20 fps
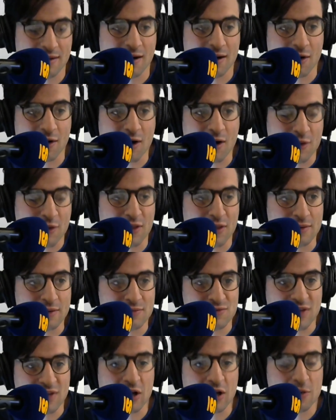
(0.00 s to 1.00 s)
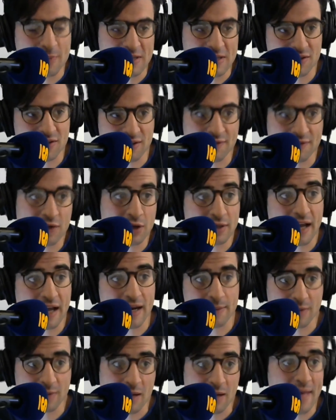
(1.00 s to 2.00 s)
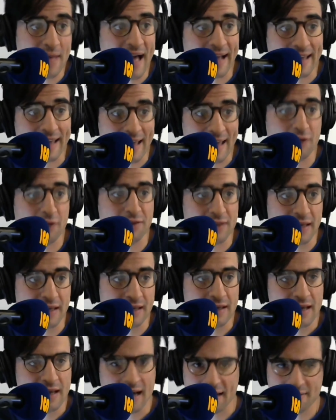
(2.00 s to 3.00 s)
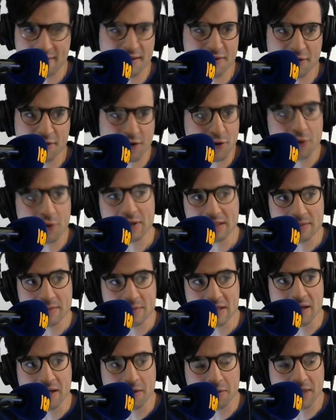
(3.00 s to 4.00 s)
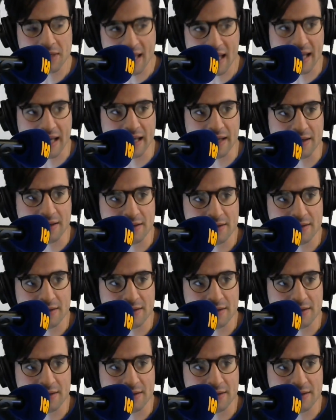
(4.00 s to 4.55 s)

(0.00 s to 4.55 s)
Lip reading: are the centerpieces of their lineup come back healthy, I think they're going to be okay.